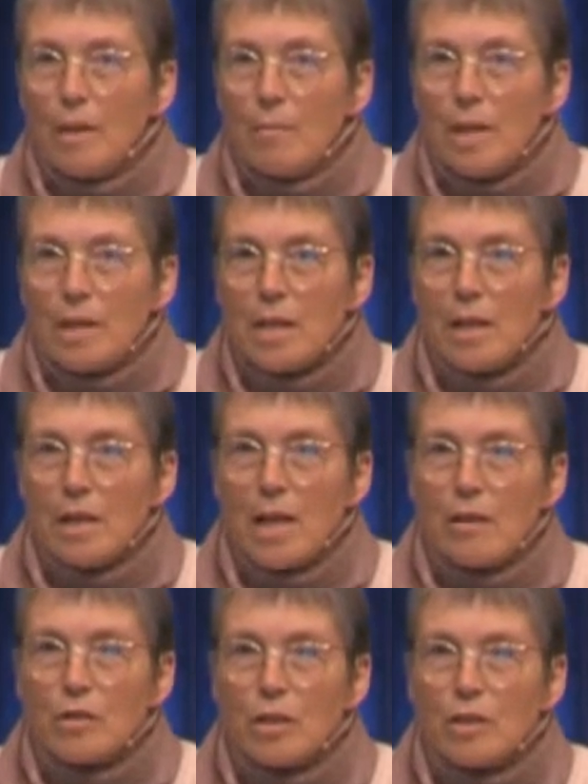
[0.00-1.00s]
may turn
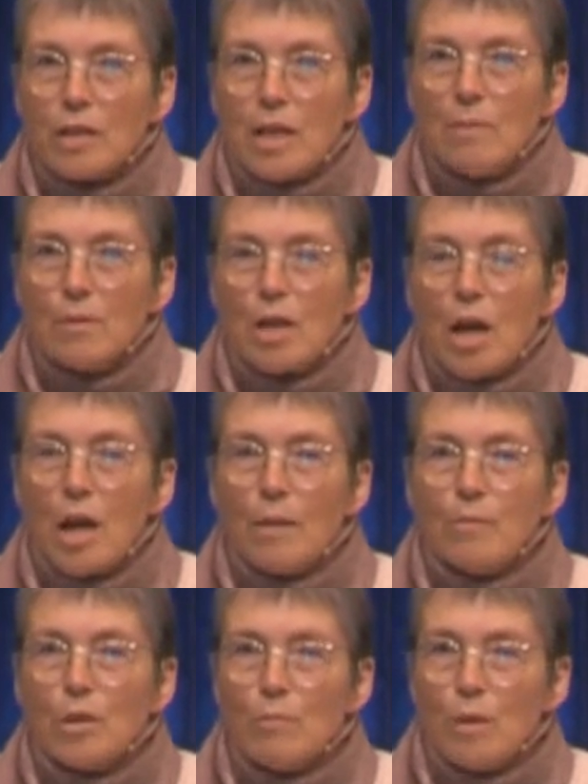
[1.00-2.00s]
out at the same
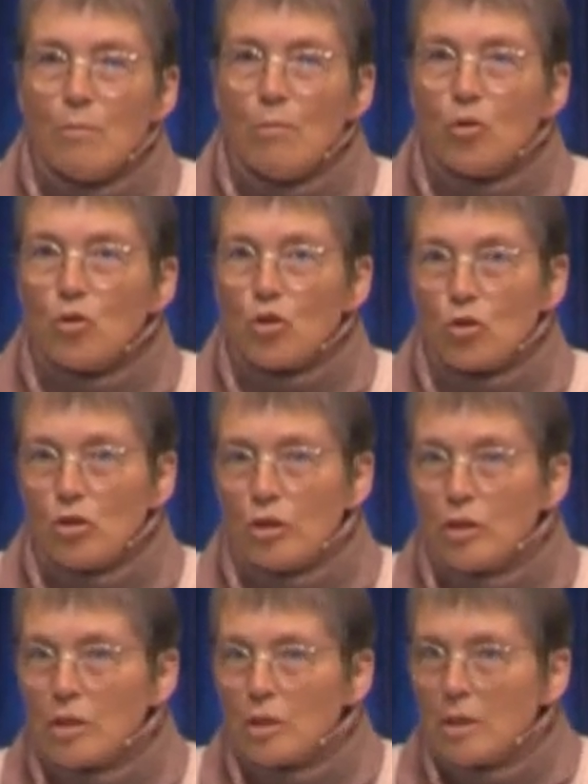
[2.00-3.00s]
time to be
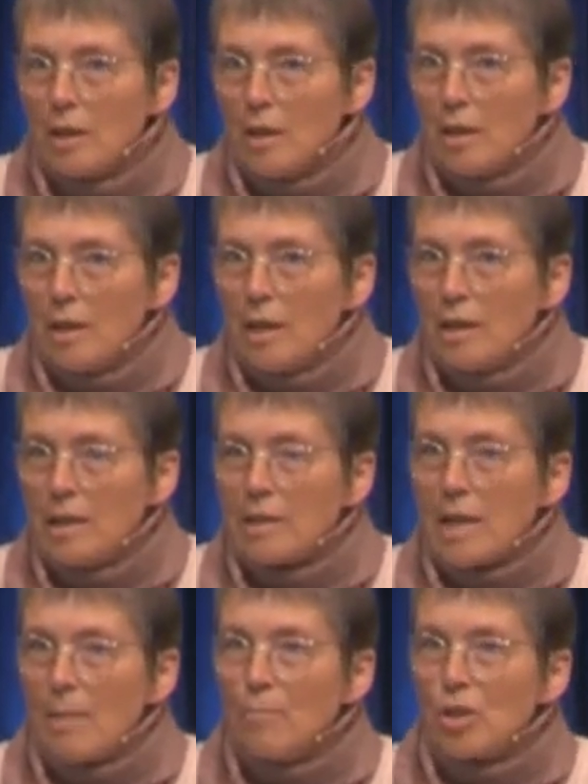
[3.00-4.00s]
monstrous in
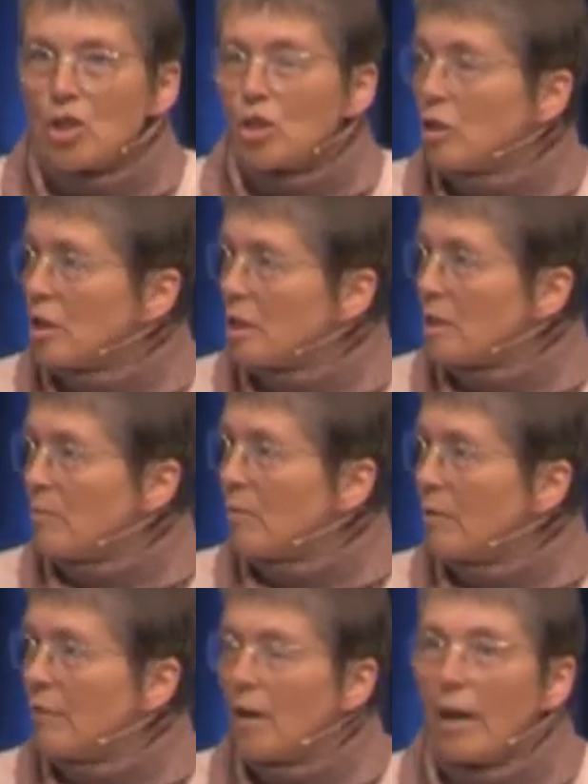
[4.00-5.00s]
its ambition to
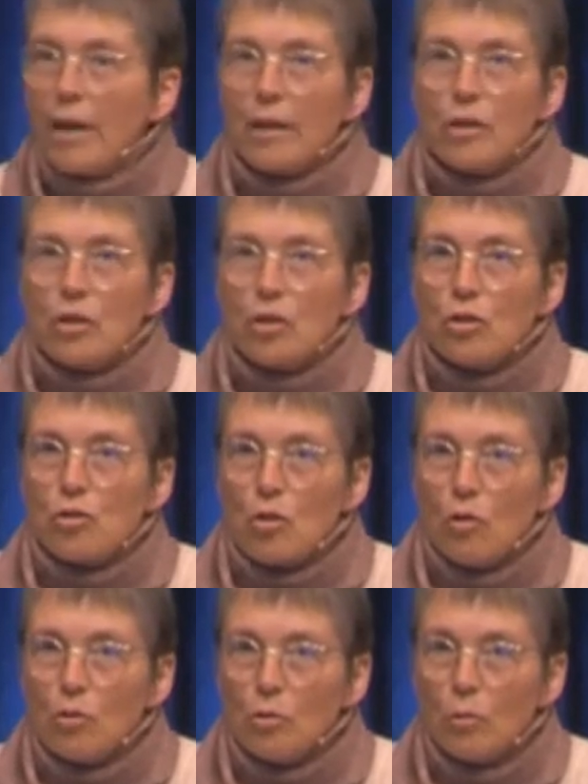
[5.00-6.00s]
simplify and
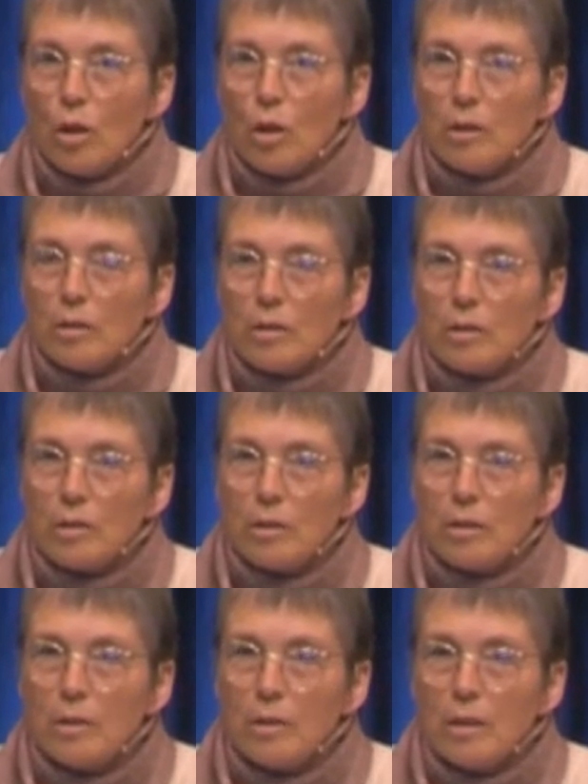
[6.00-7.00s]
control the world.
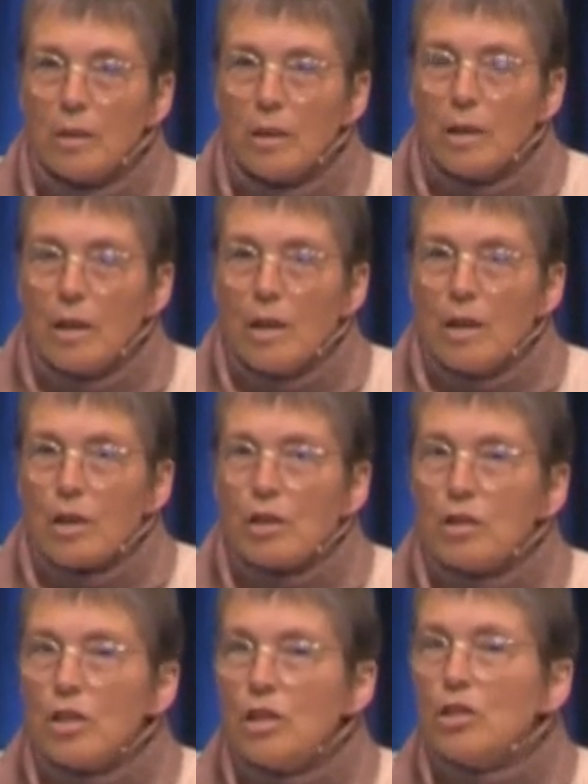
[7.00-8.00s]

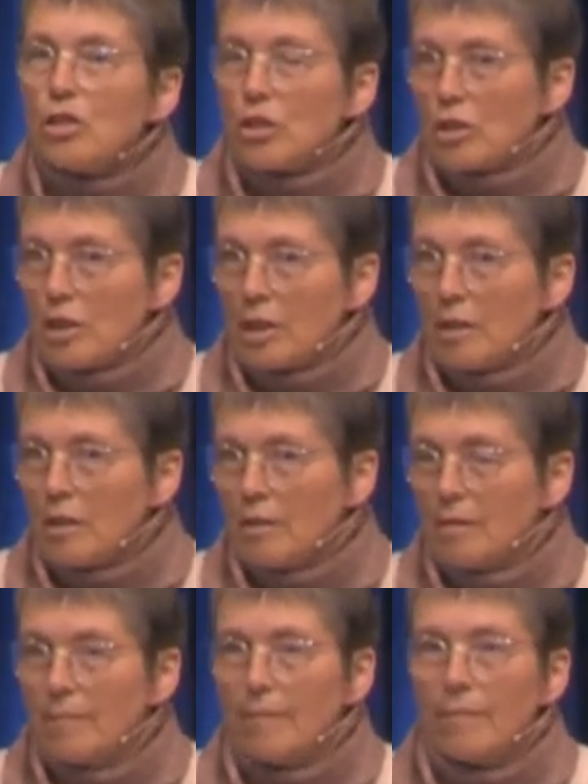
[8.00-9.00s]
Contingency,
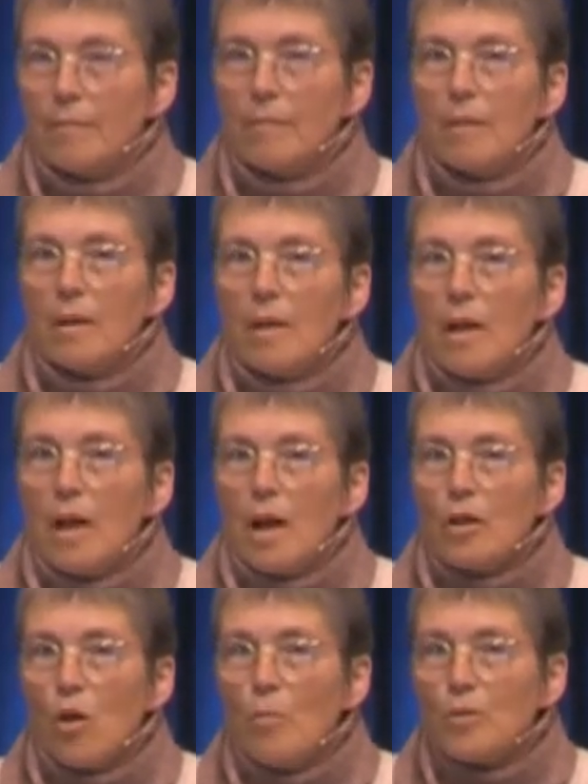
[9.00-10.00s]

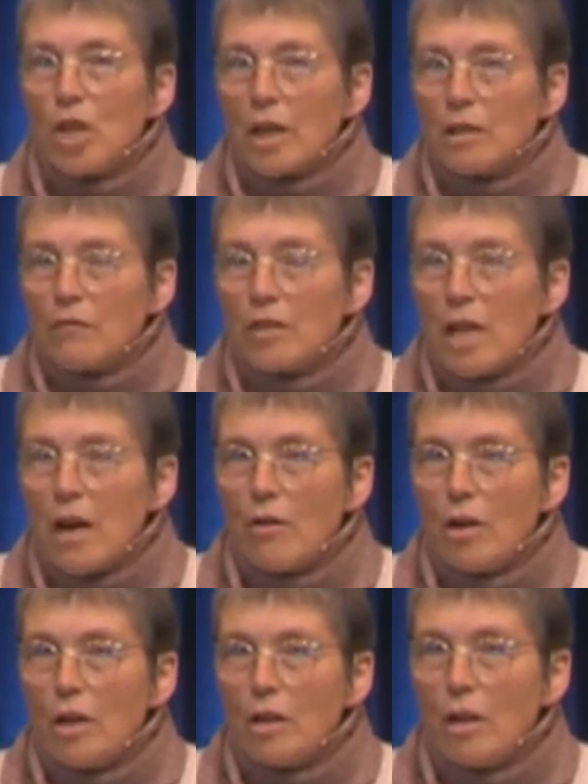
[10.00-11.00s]
an object of
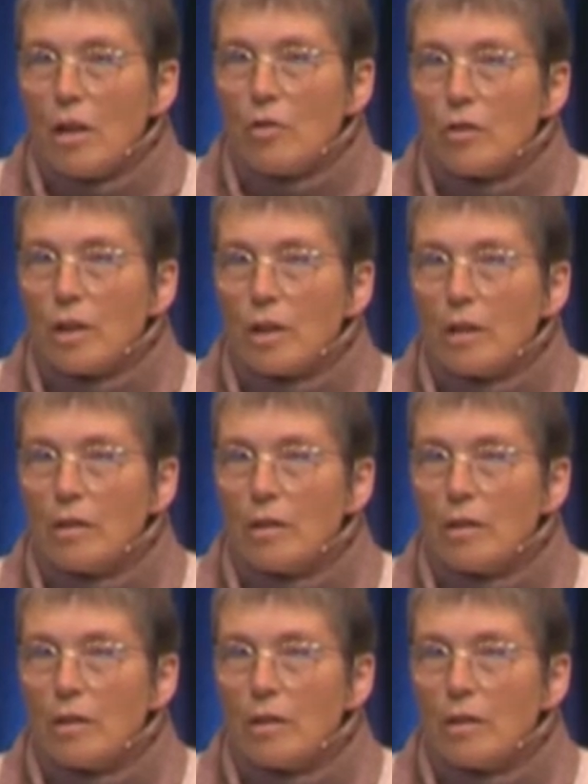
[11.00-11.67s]
terror and loathing,